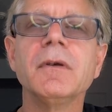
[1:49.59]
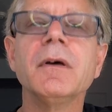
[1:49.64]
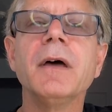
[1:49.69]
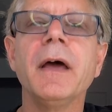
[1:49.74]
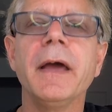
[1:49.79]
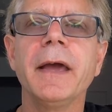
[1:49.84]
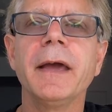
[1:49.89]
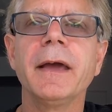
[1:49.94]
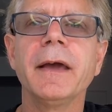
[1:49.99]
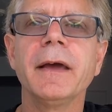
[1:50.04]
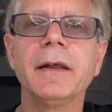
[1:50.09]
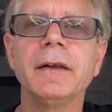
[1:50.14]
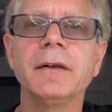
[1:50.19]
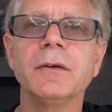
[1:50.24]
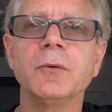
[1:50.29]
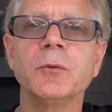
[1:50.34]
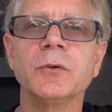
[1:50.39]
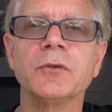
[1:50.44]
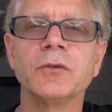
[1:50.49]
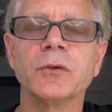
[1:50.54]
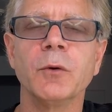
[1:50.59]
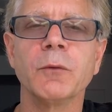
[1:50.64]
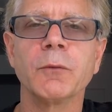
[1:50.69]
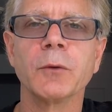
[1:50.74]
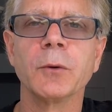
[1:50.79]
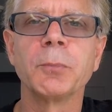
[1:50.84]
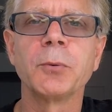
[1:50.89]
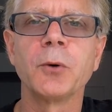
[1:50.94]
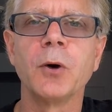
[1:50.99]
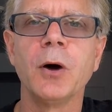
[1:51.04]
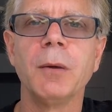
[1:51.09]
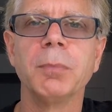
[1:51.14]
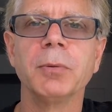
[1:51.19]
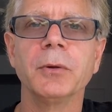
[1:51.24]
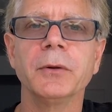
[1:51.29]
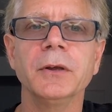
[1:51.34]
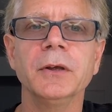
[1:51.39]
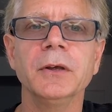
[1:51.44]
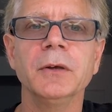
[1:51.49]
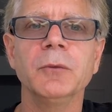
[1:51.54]
and it was over
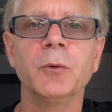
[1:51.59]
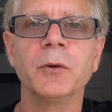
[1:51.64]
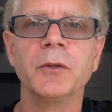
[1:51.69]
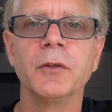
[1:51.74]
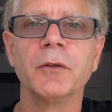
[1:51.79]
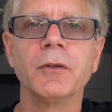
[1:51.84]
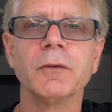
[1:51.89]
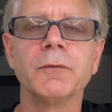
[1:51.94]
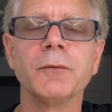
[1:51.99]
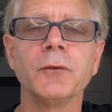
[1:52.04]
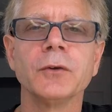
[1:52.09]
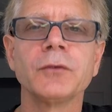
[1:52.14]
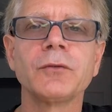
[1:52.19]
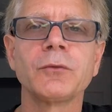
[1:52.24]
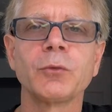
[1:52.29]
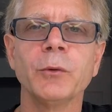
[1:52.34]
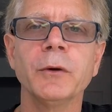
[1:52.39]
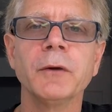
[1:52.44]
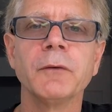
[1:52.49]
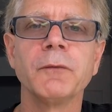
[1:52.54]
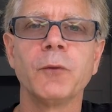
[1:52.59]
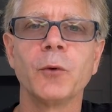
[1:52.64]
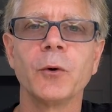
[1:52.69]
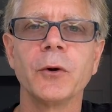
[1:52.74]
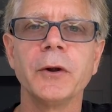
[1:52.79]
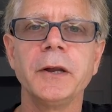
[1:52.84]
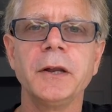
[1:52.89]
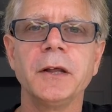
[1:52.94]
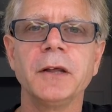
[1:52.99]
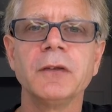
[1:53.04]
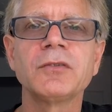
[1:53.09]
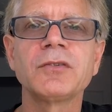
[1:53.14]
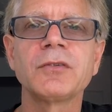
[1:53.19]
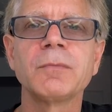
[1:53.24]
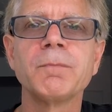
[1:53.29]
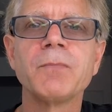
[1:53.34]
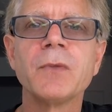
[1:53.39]
probably within the first 3 or 4 innings.